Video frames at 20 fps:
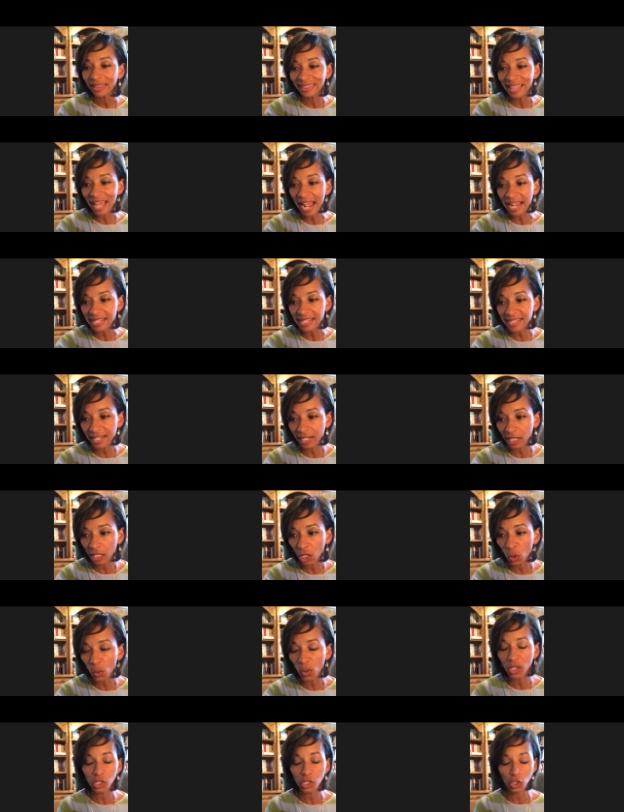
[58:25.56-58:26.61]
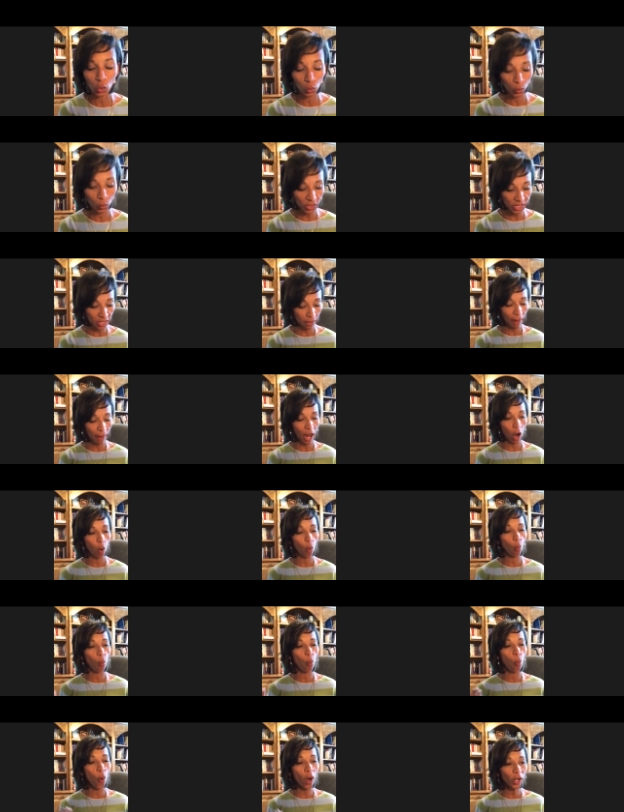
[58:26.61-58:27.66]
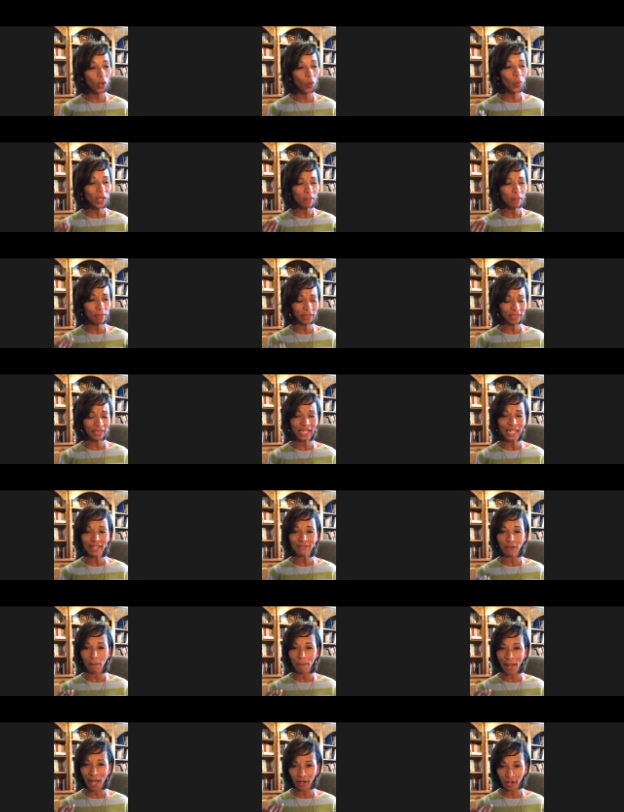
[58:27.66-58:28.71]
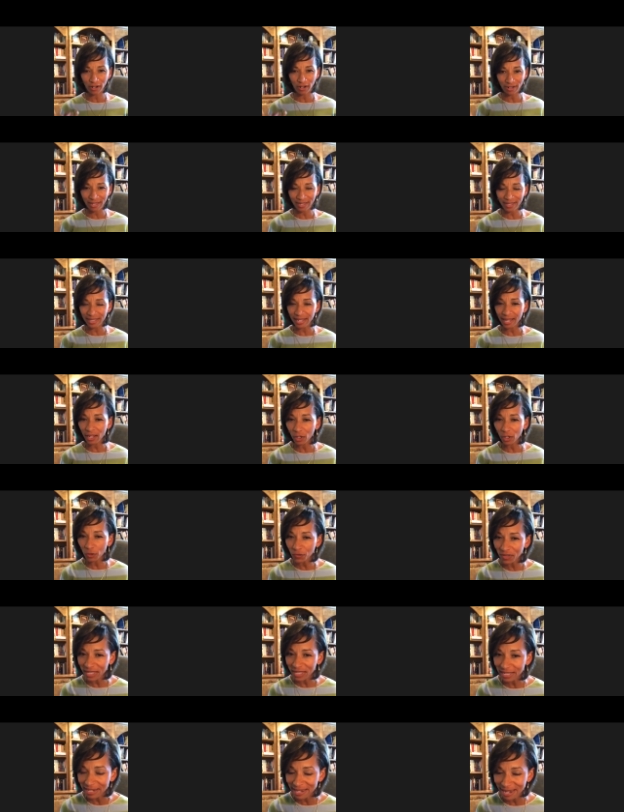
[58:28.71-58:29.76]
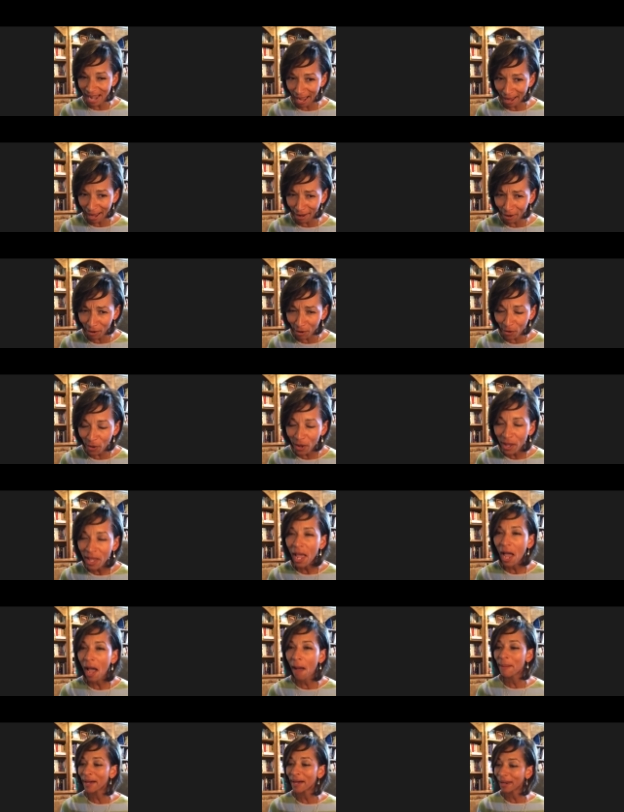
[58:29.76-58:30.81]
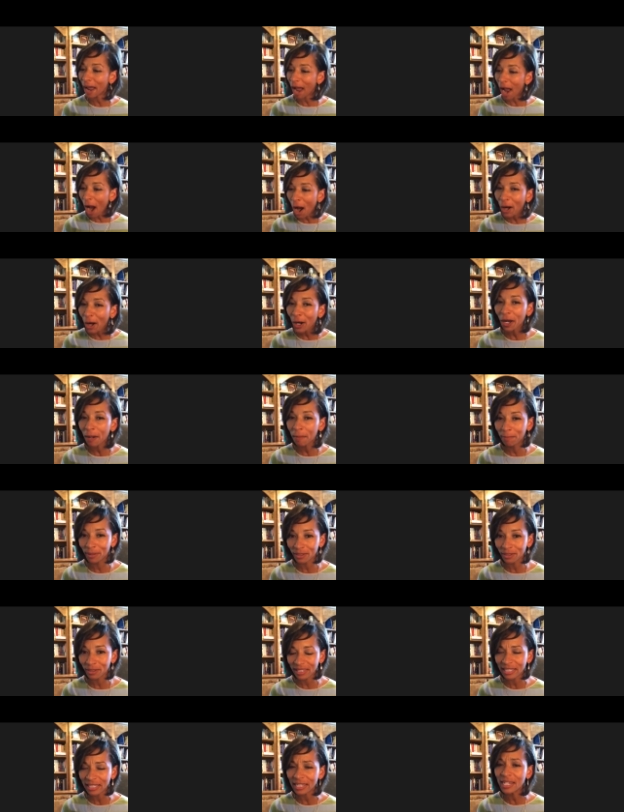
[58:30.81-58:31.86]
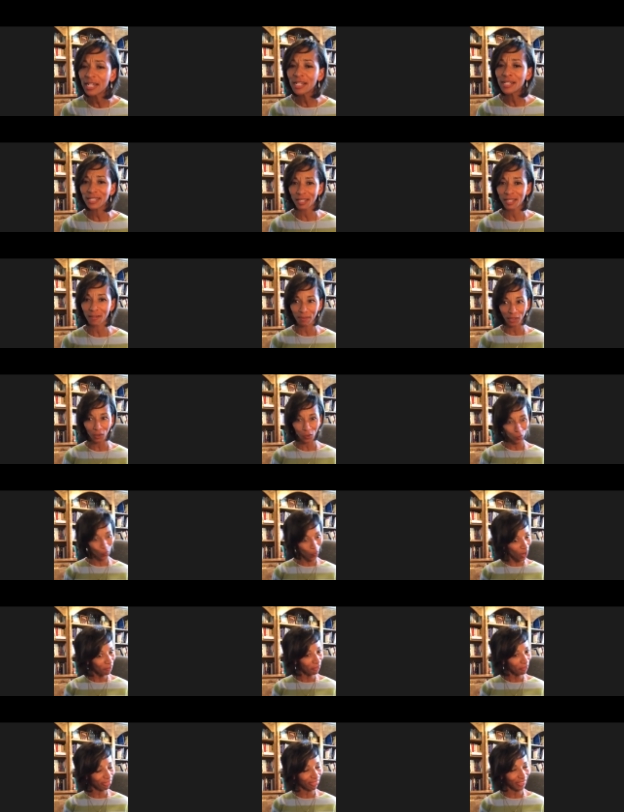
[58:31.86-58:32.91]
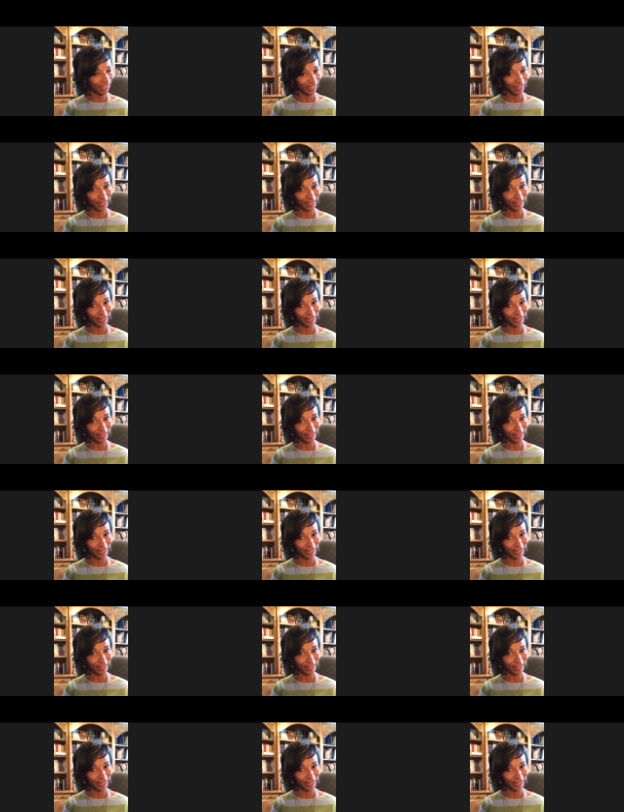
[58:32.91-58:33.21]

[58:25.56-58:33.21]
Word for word: that second question was about what do we believe about ourselves now, about our ability to be wealthy?